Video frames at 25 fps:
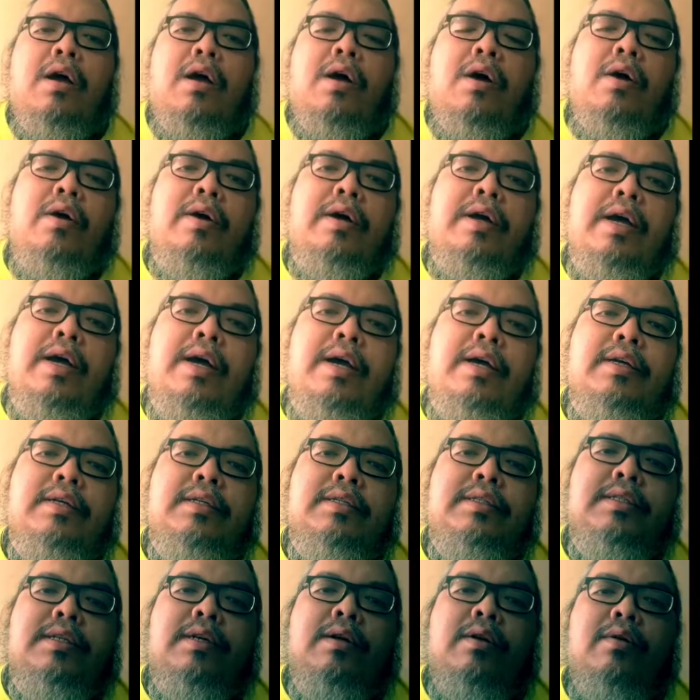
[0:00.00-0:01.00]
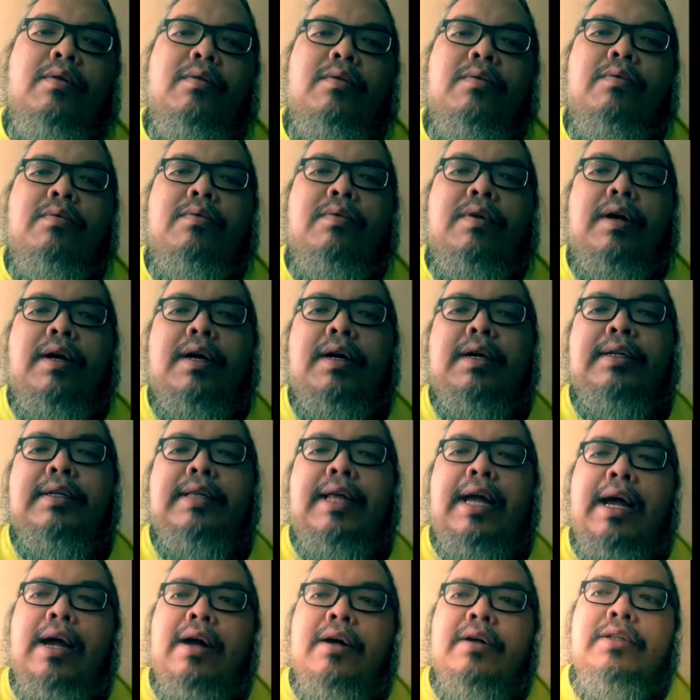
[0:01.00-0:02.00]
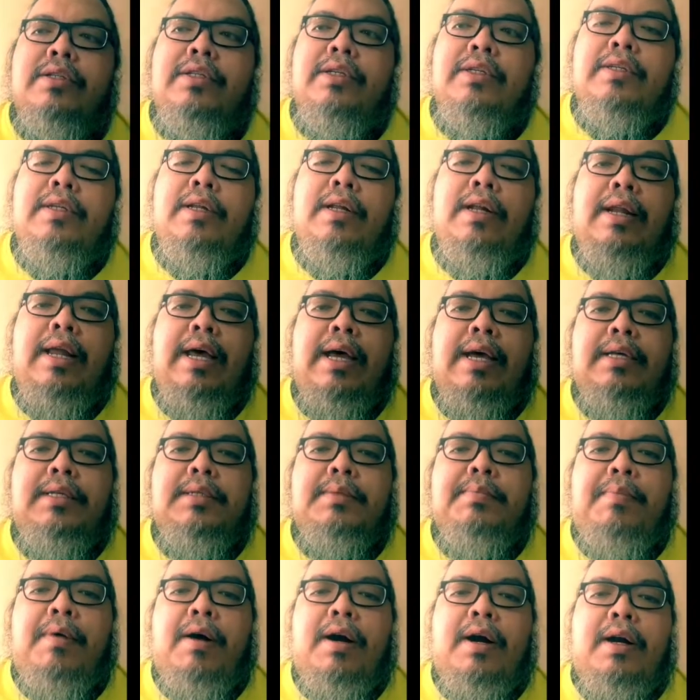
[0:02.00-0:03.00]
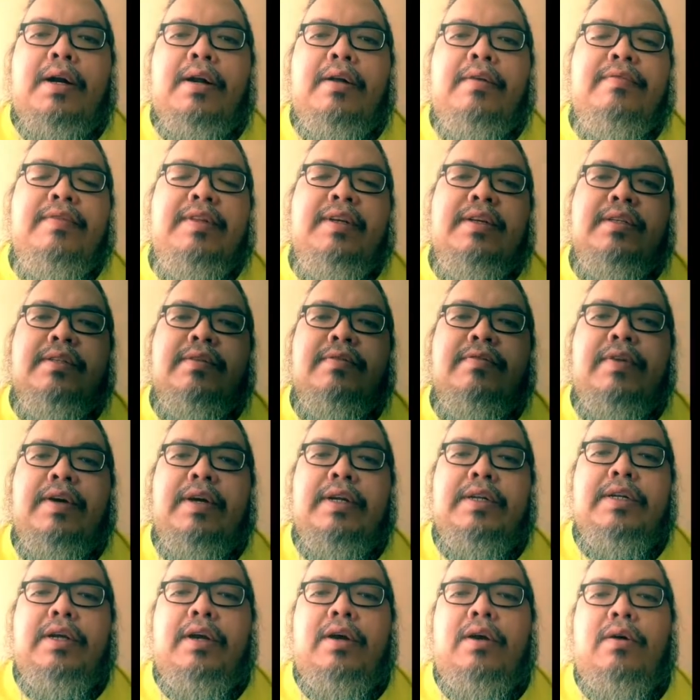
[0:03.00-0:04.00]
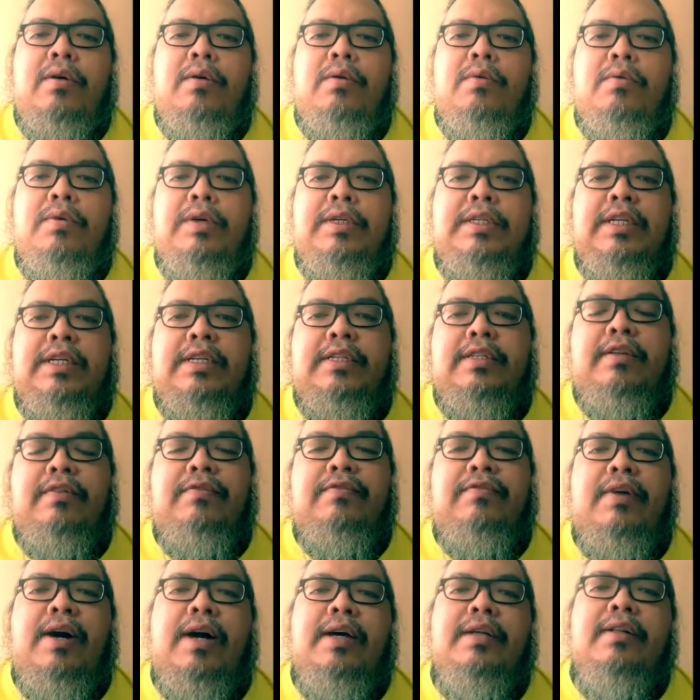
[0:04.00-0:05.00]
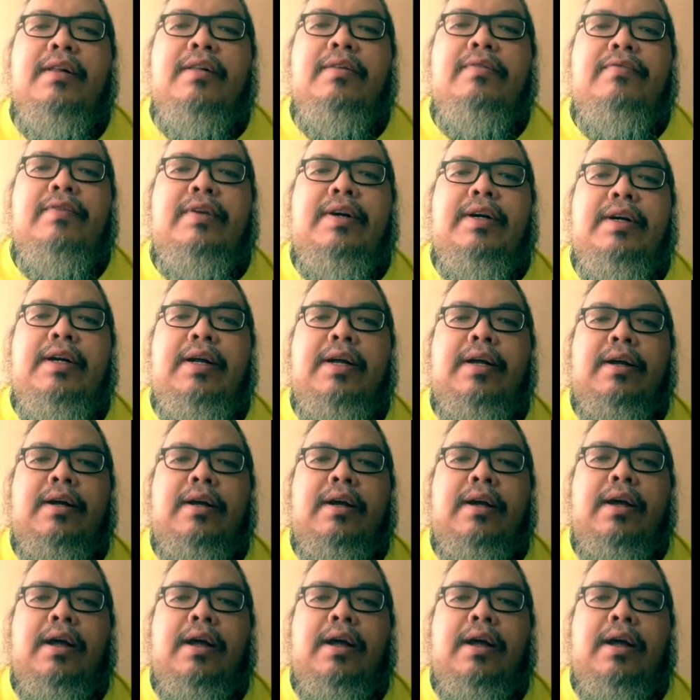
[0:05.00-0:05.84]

Okay, so we're down to the last part of this video, which is the final verdict.